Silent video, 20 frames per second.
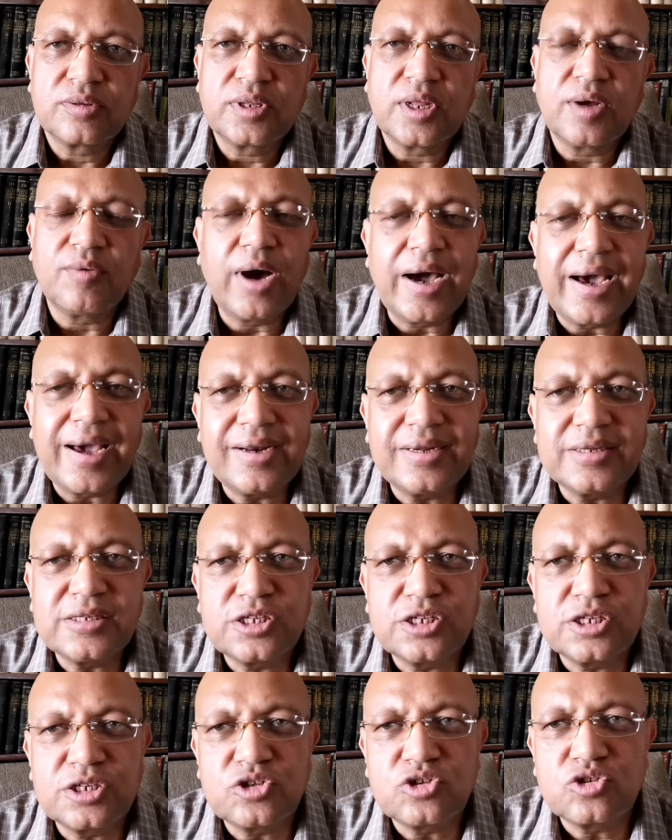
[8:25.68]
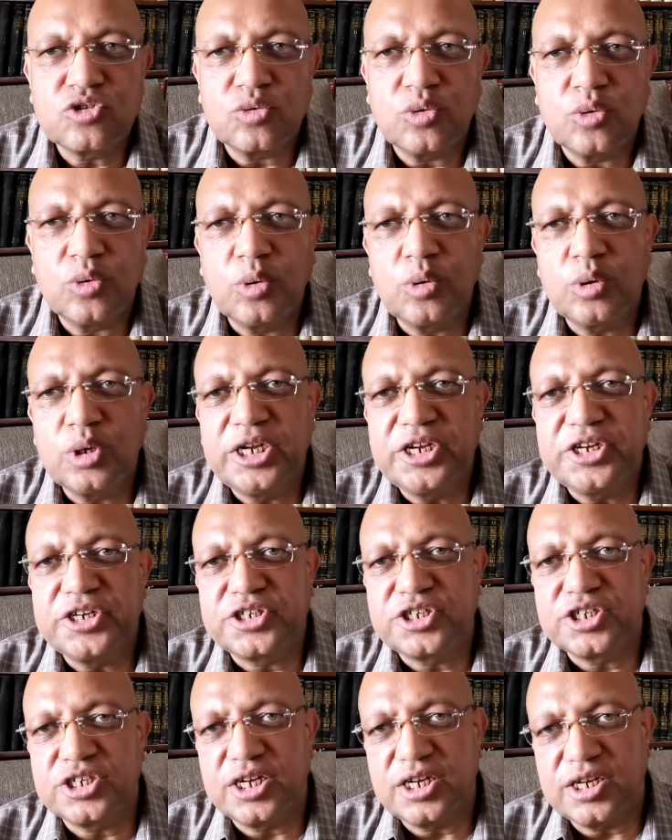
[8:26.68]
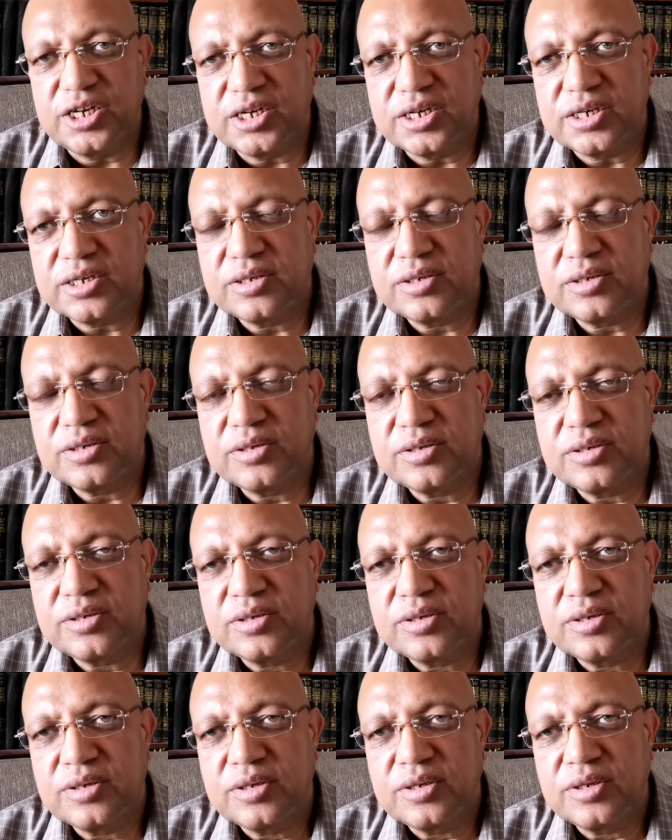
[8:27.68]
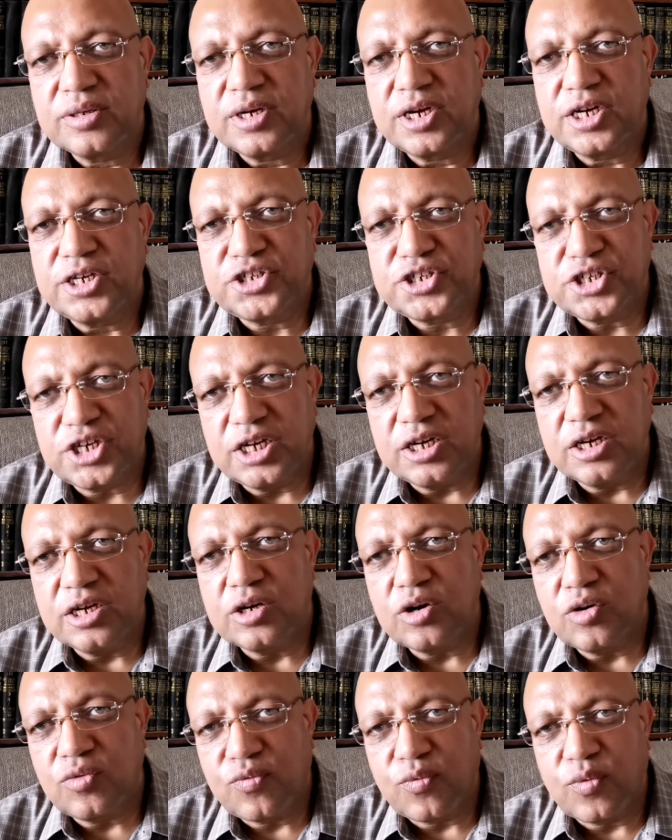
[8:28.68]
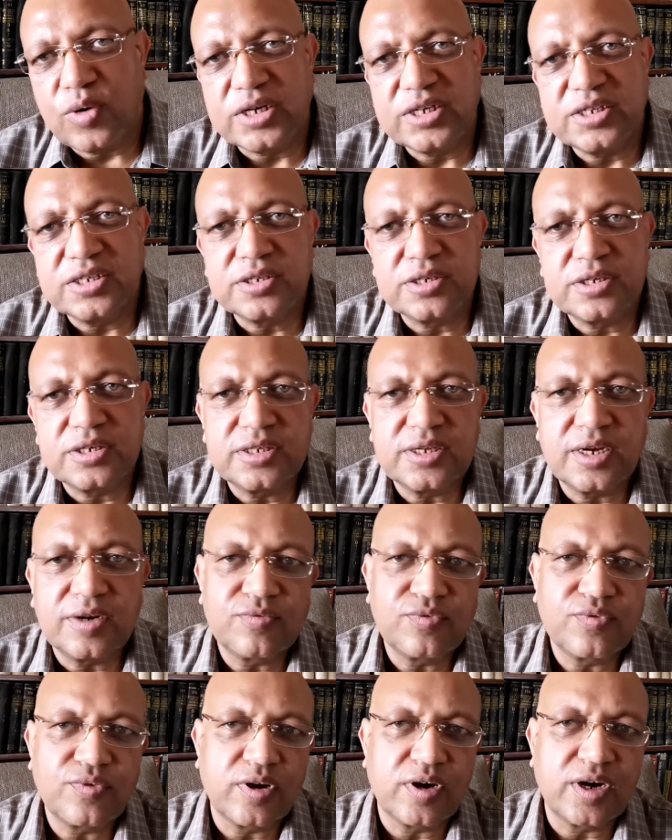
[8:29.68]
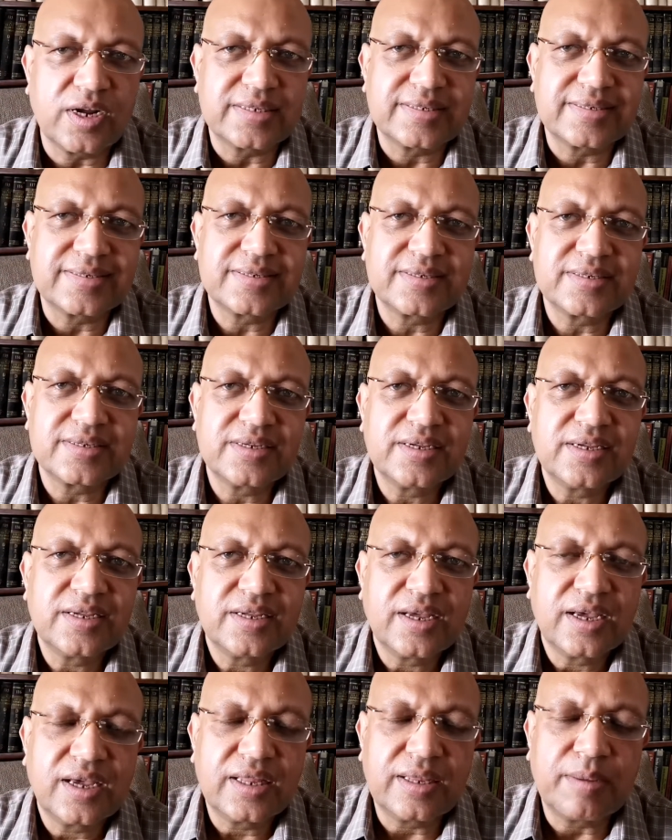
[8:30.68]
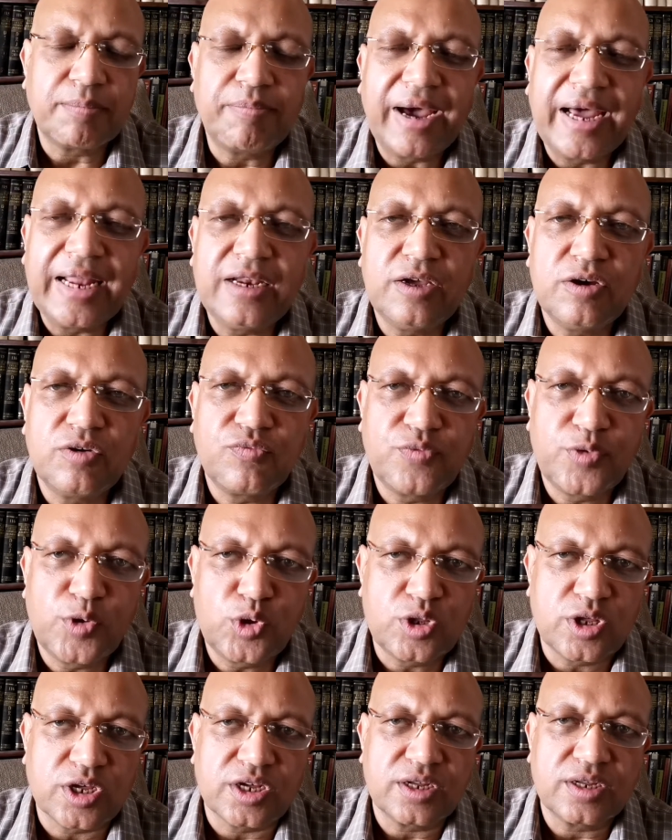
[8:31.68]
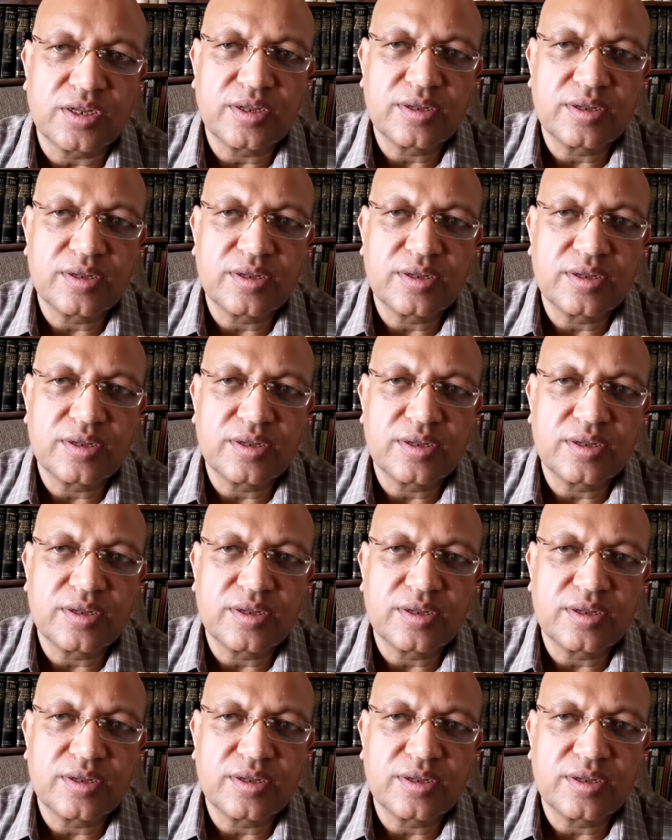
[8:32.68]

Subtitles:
The virus is only a trailer of what is reserved for us in the valley of future.